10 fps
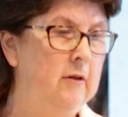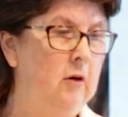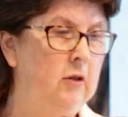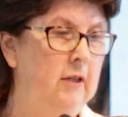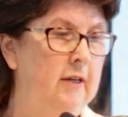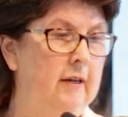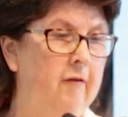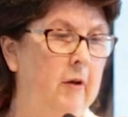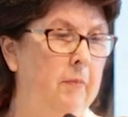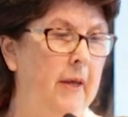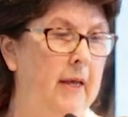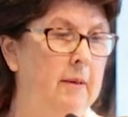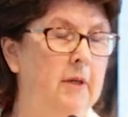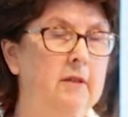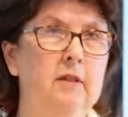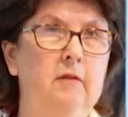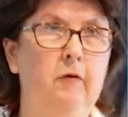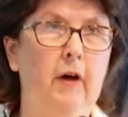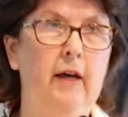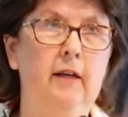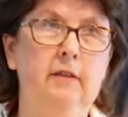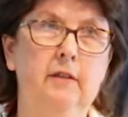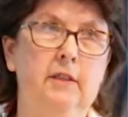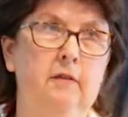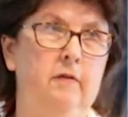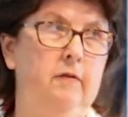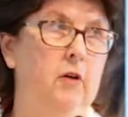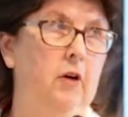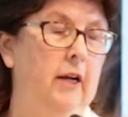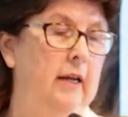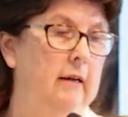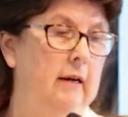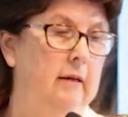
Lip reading: cognitive impairment, violence very